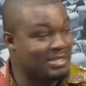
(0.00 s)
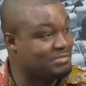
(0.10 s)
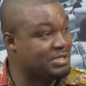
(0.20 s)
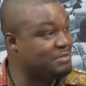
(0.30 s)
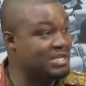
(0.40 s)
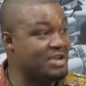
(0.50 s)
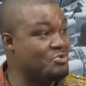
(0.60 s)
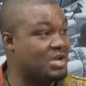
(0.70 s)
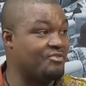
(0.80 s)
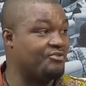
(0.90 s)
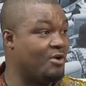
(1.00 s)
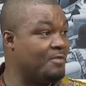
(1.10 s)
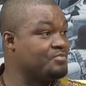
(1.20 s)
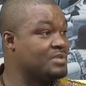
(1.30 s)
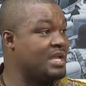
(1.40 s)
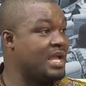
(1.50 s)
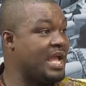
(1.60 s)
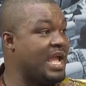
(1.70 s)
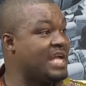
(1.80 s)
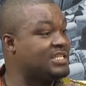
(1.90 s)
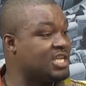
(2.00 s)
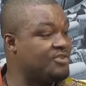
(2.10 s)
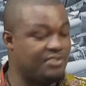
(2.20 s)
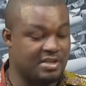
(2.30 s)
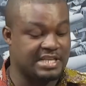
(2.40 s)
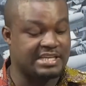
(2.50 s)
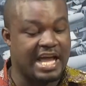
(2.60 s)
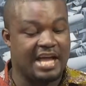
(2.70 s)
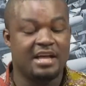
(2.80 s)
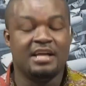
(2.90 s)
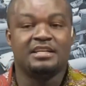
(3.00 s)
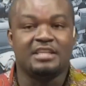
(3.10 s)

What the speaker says: but we need the UK for AGF years. And now